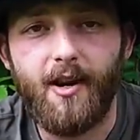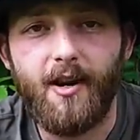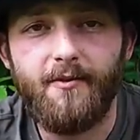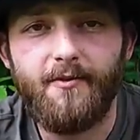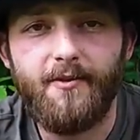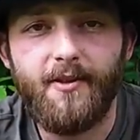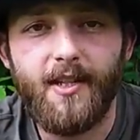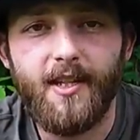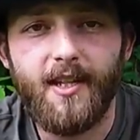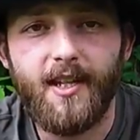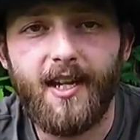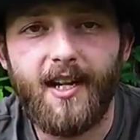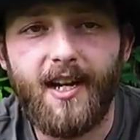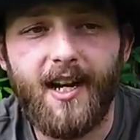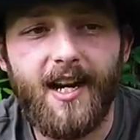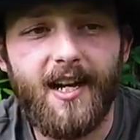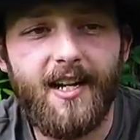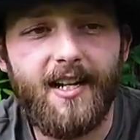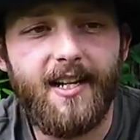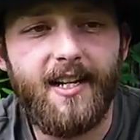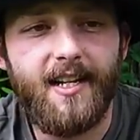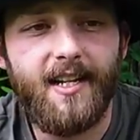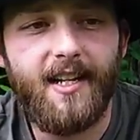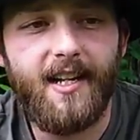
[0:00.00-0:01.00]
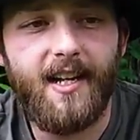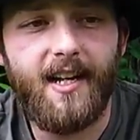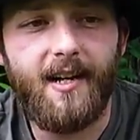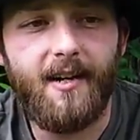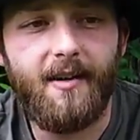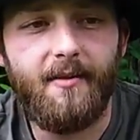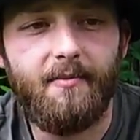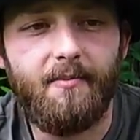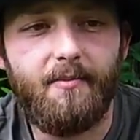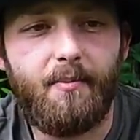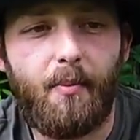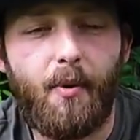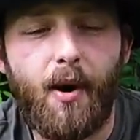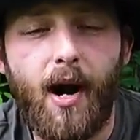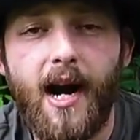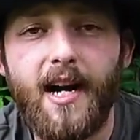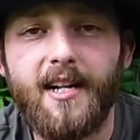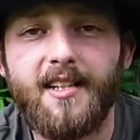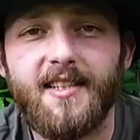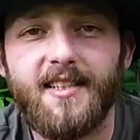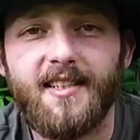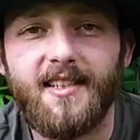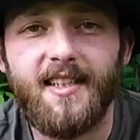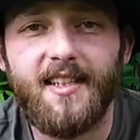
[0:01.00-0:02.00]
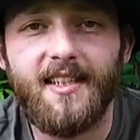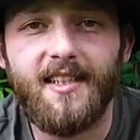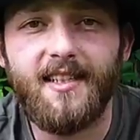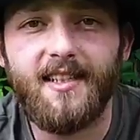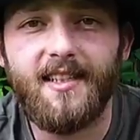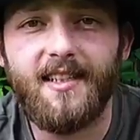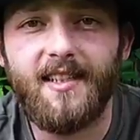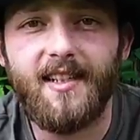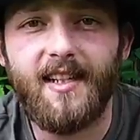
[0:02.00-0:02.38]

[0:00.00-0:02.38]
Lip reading: raffia like I did and practice it,